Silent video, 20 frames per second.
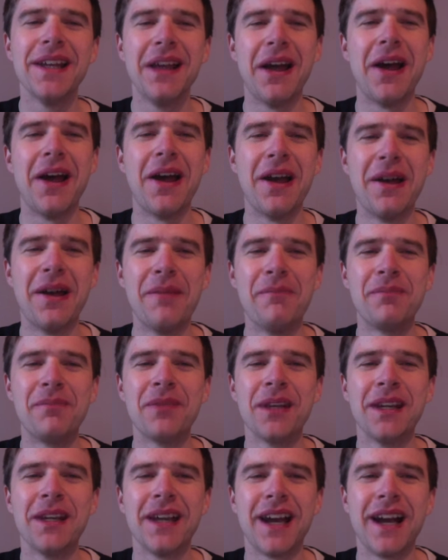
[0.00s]

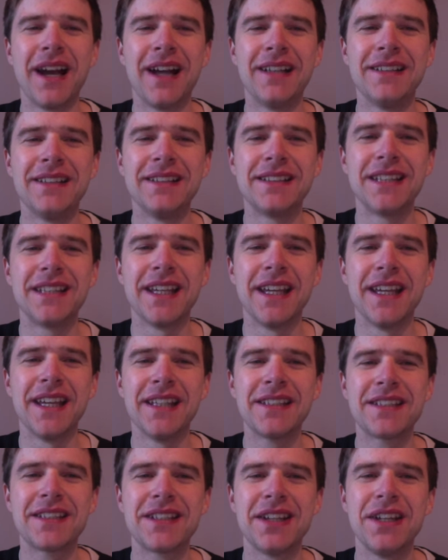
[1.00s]
and
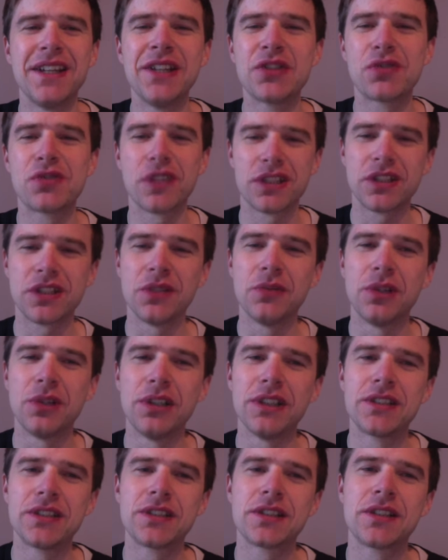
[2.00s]
it's an interesting one.
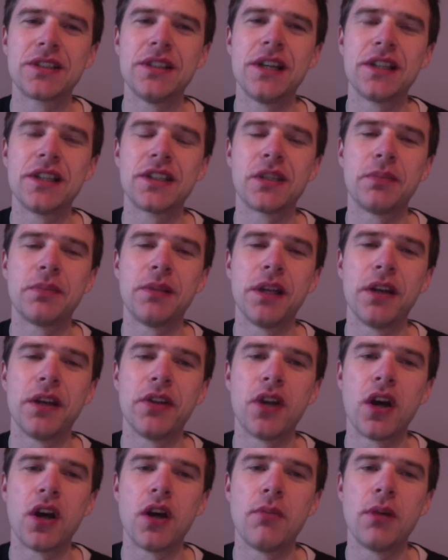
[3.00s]
It's nice to play on the
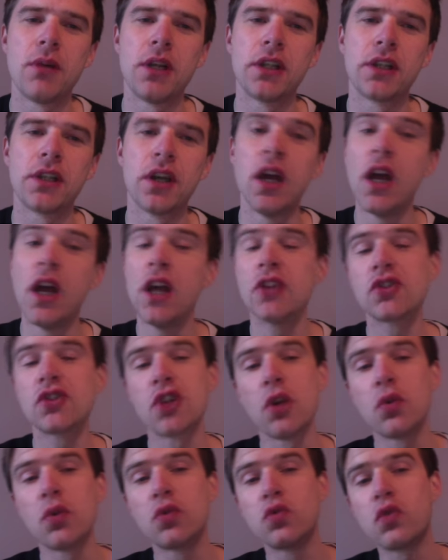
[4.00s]
harmonica.
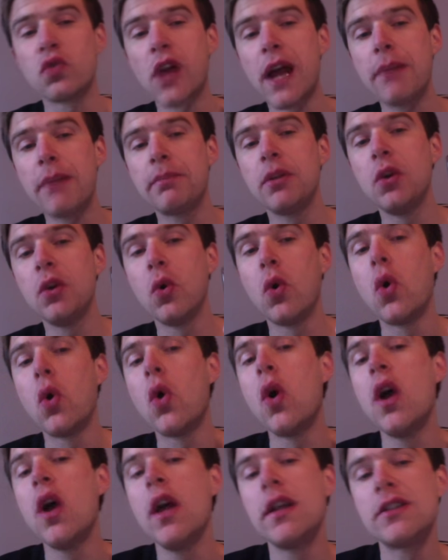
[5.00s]
So grab your
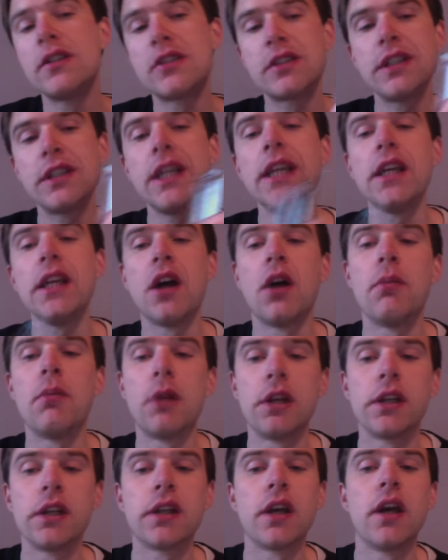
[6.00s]
C
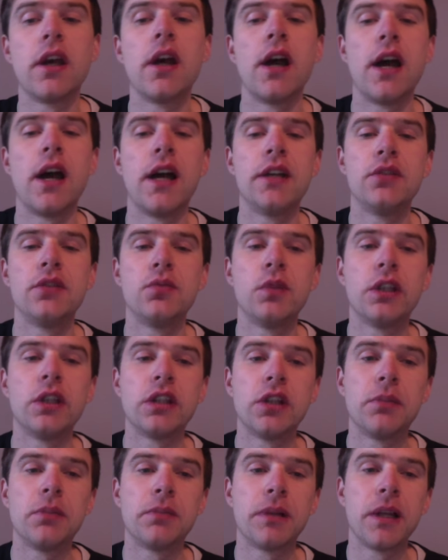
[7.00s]
harmonica, and we're going
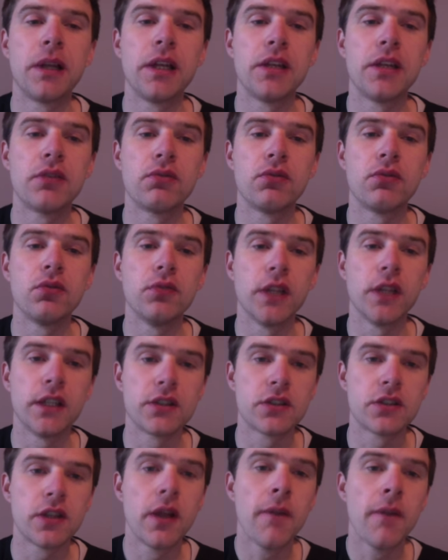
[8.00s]
to play through
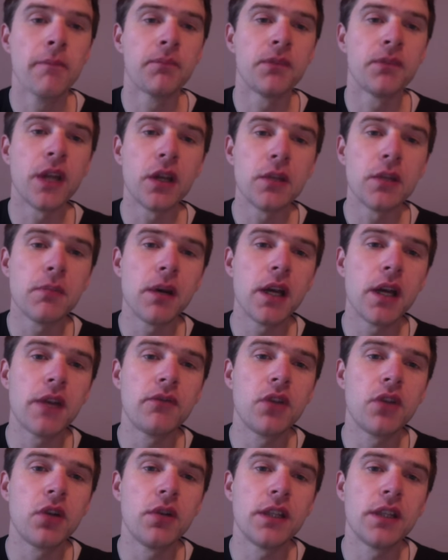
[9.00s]
this. Now, you might have
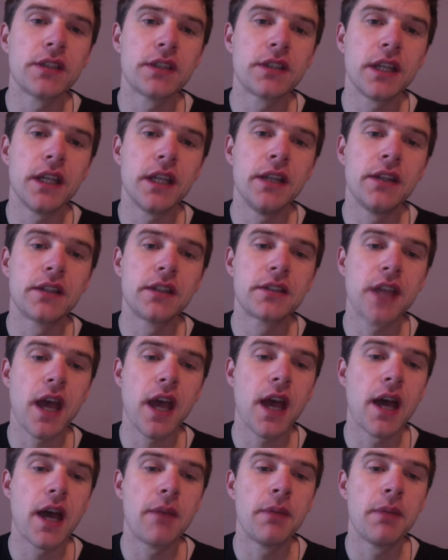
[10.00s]
noticed in the
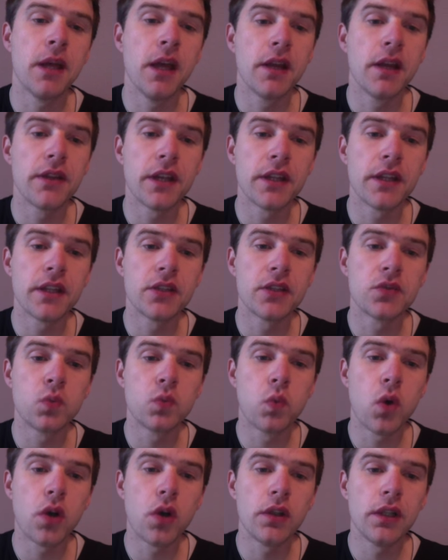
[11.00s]
tab that there's
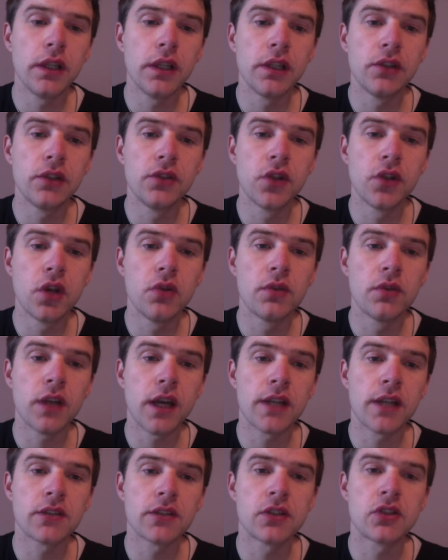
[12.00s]
one little note that
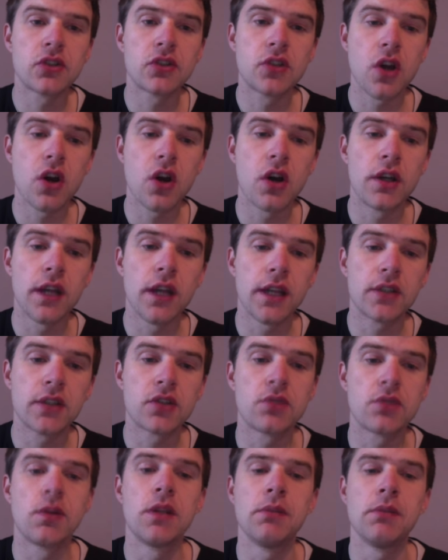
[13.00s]
has a star next
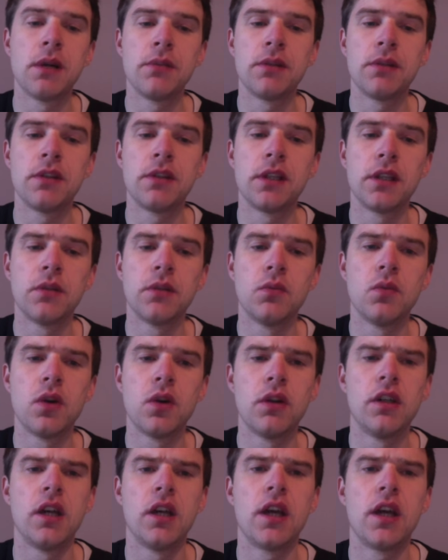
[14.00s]
to it. You might be thinking,
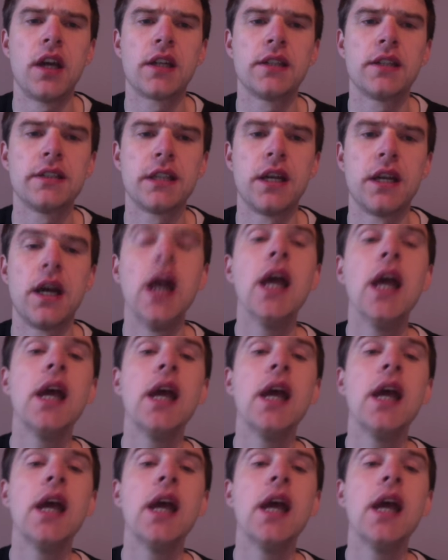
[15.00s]
what the heck is that?